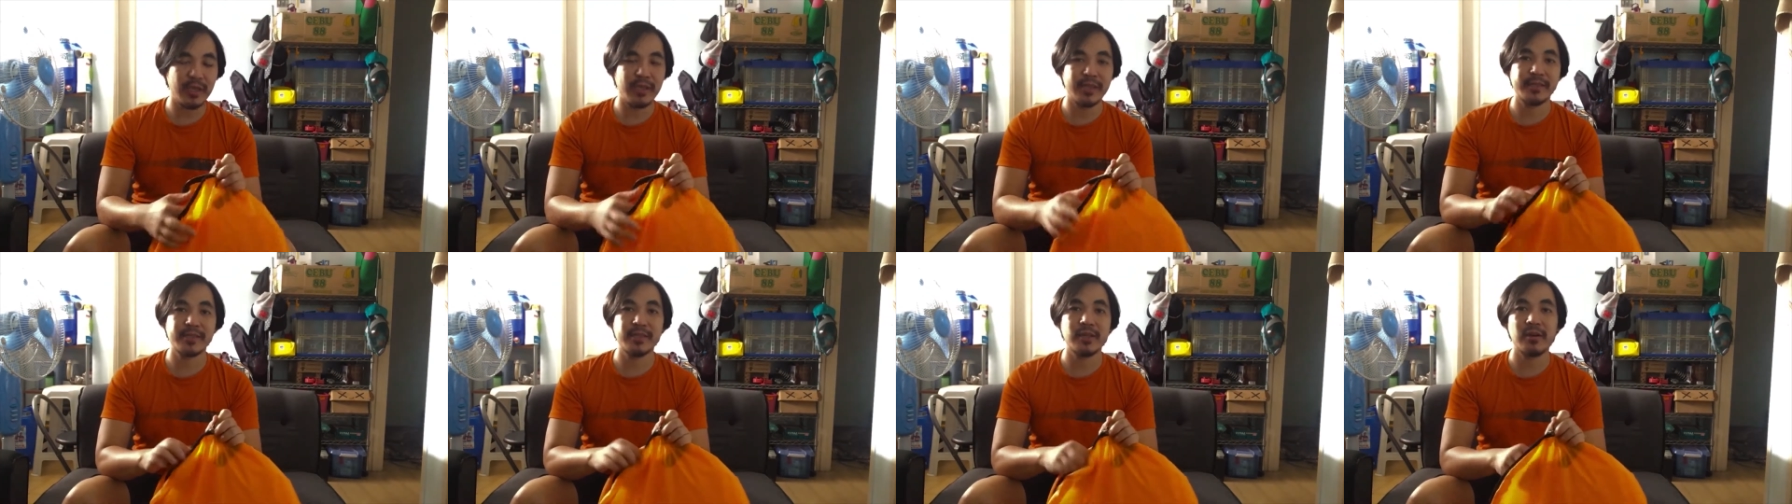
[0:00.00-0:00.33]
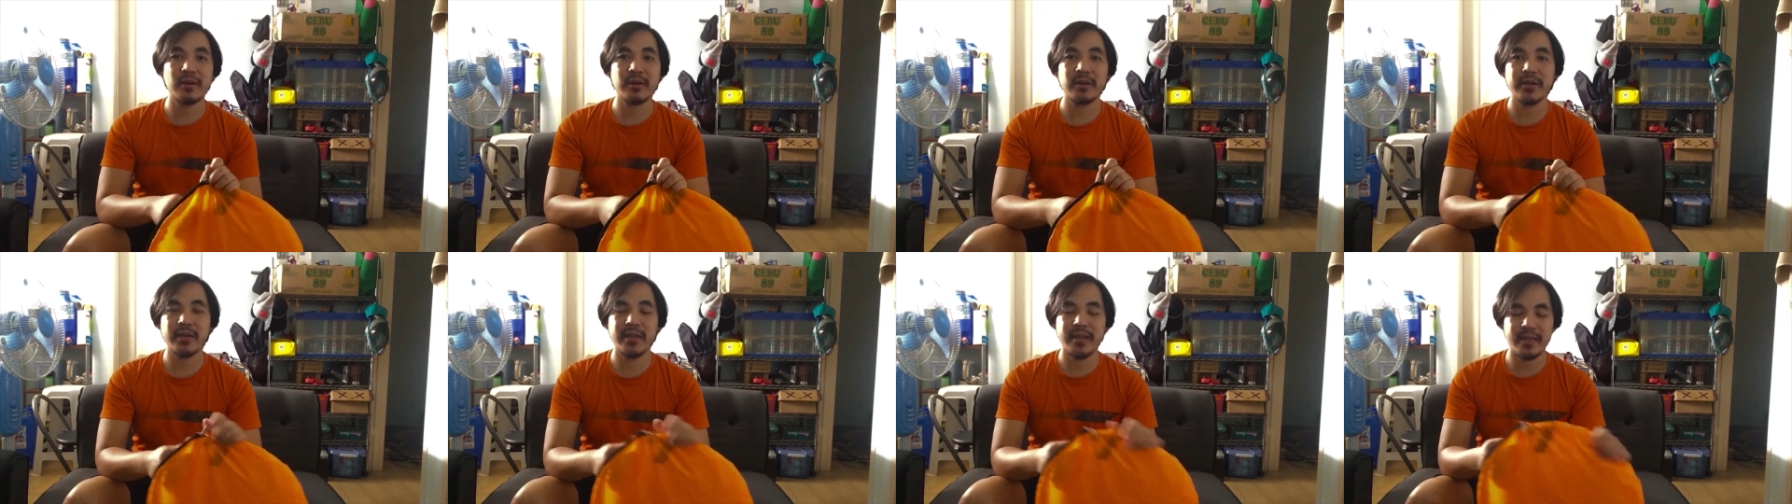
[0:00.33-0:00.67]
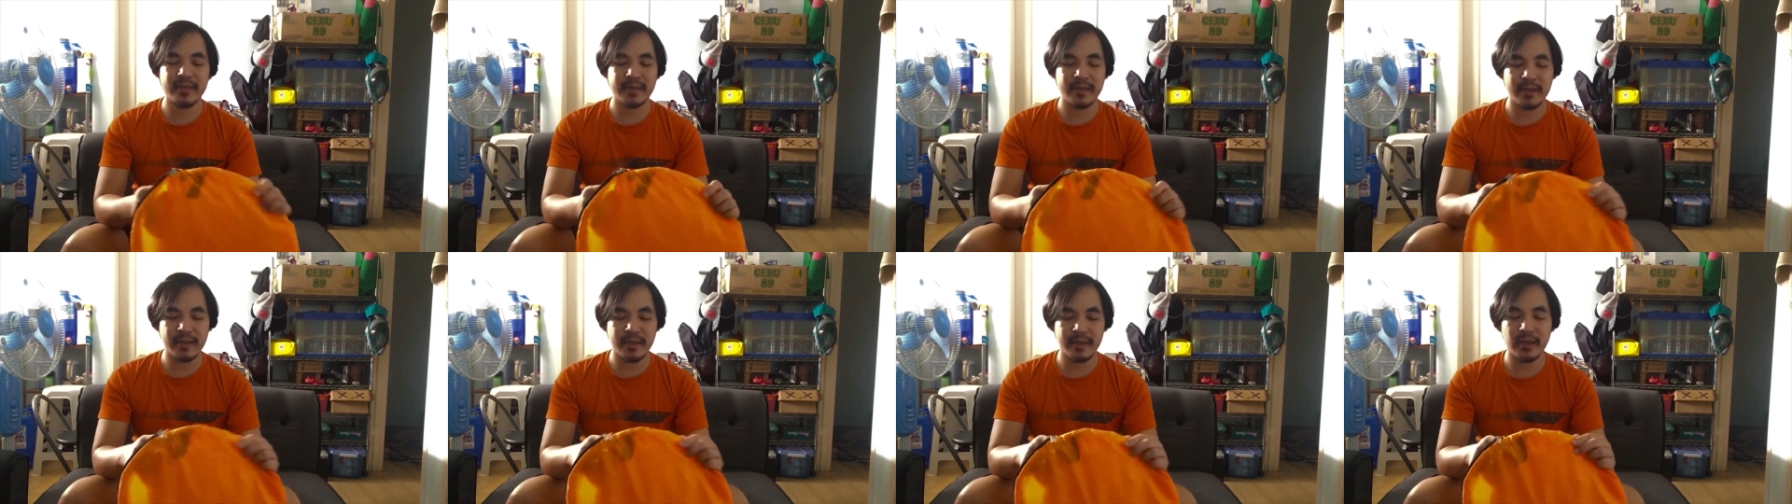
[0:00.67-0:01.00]
soccer
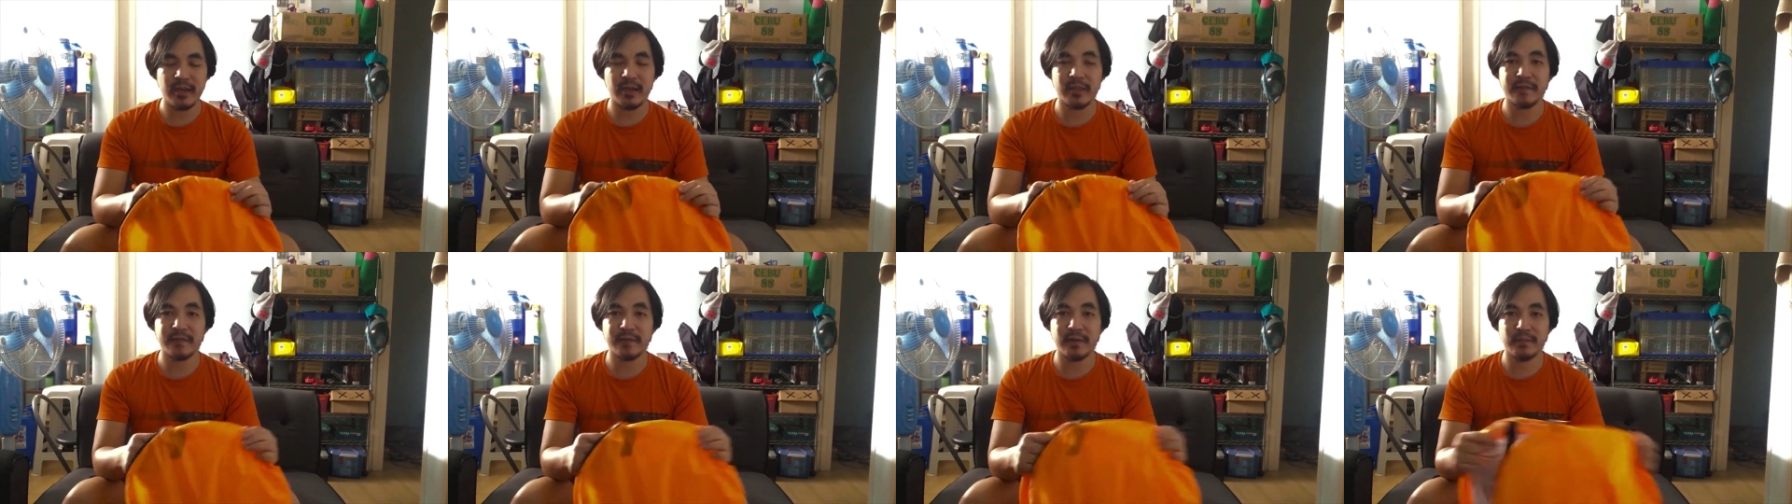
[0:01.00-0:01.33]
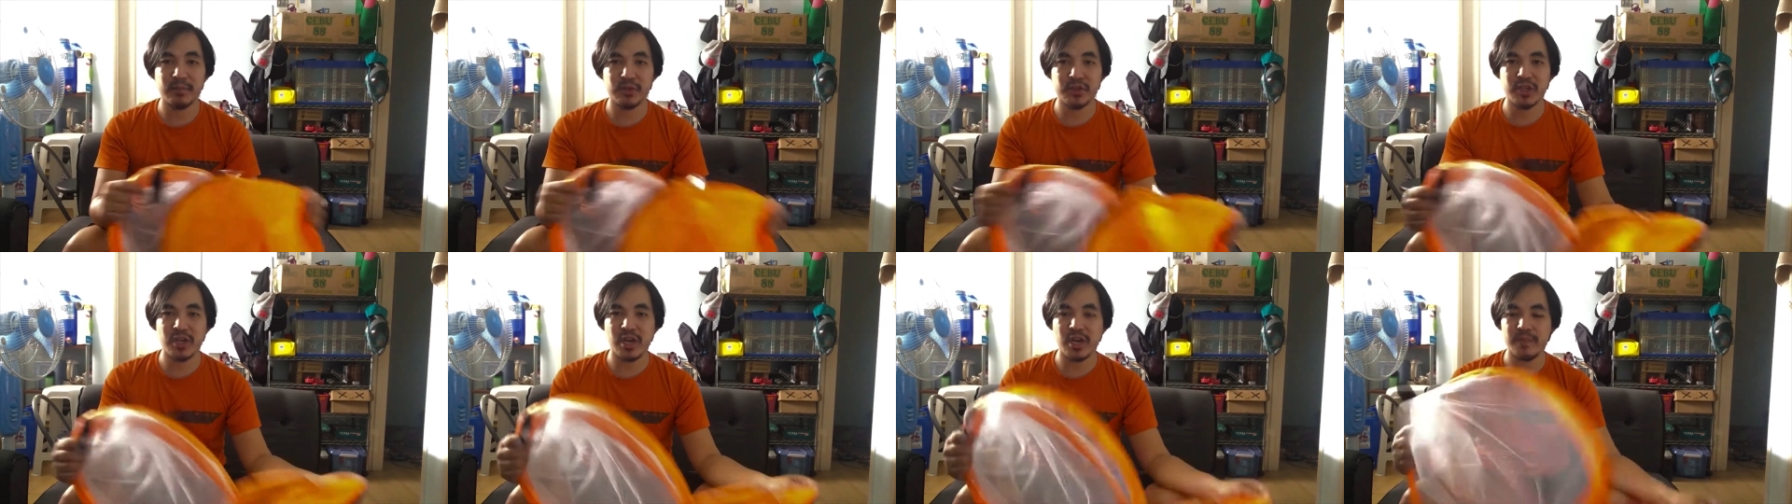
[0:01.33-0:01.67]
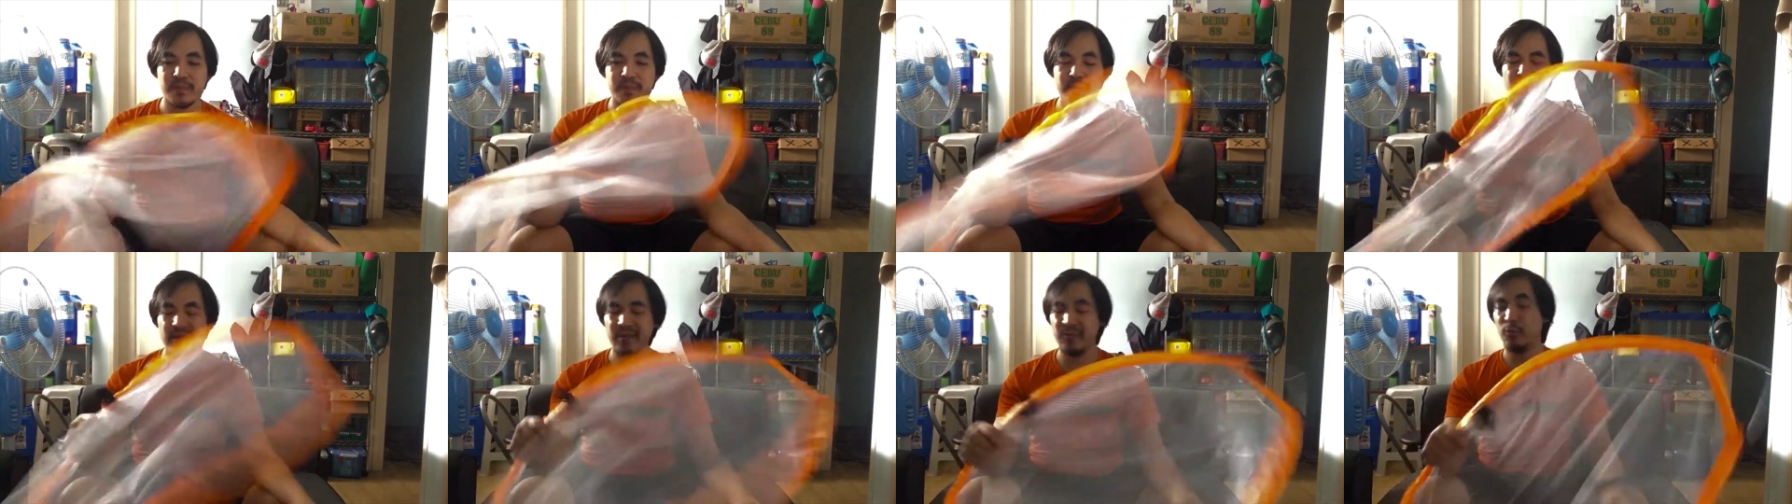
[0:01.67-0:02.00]
gate that I got from
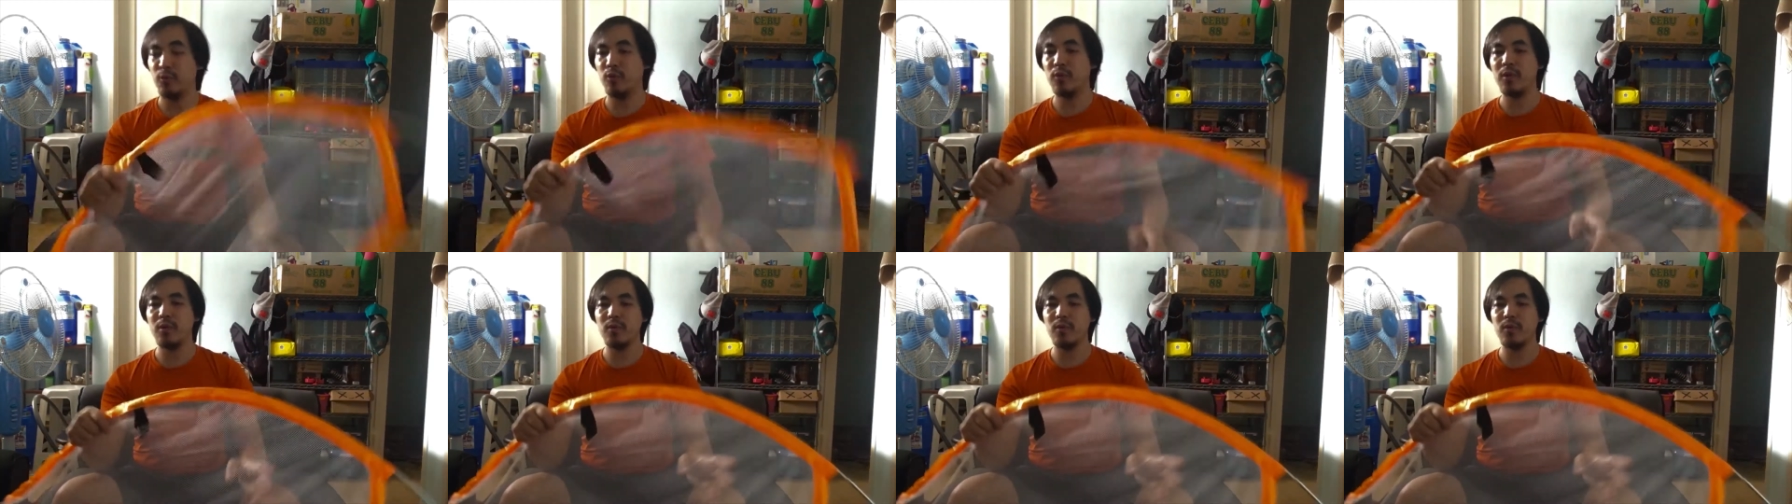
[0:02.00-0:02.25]
Shopee.